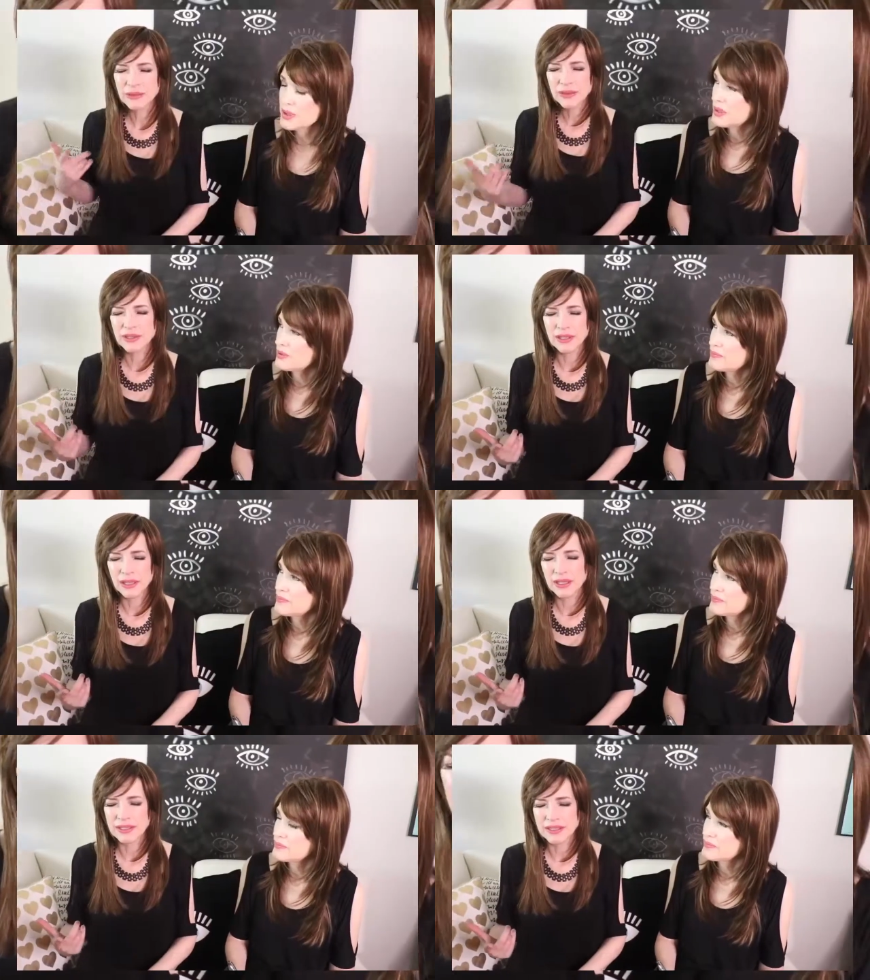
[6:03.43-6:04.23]
Speaker 1: You were
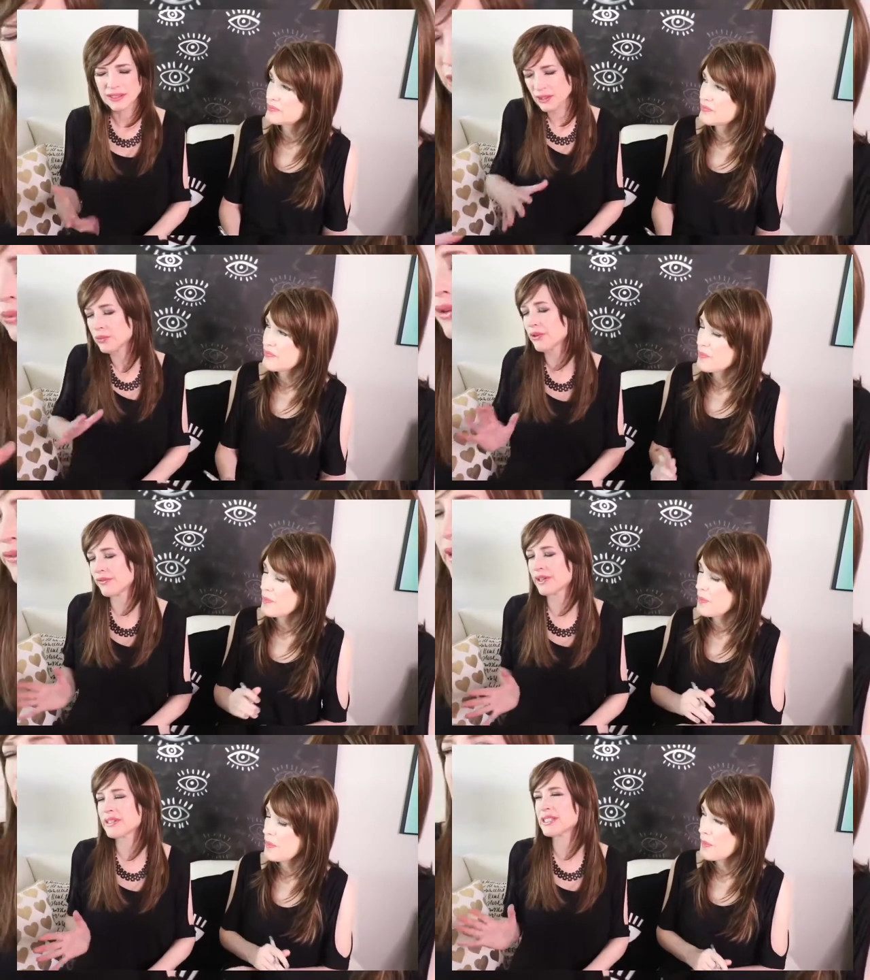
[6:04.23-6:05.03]
a, you were a
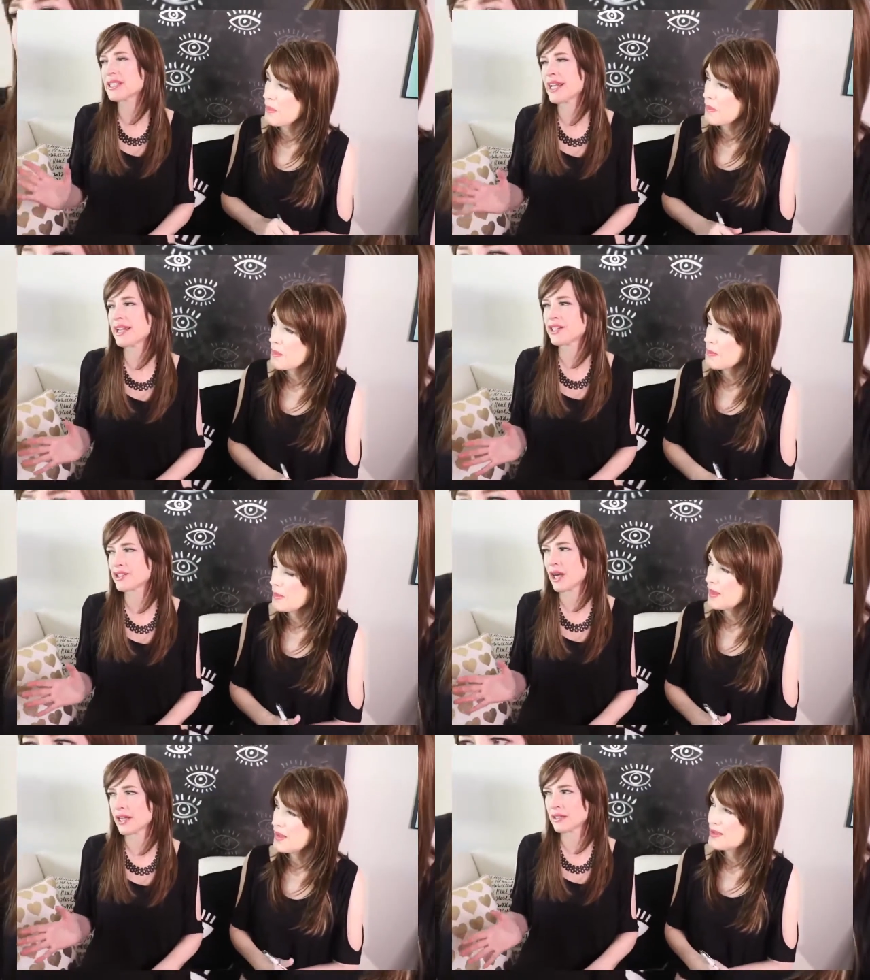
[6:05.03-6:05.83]
very psychic
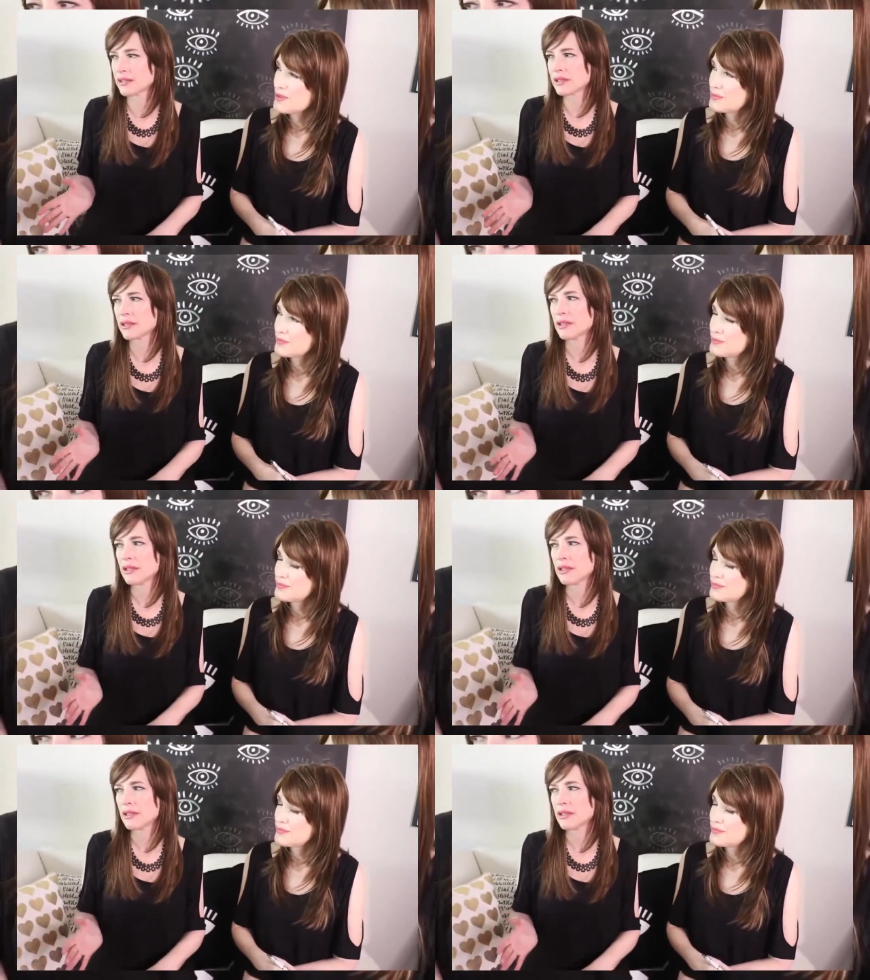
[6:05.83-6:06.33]
child.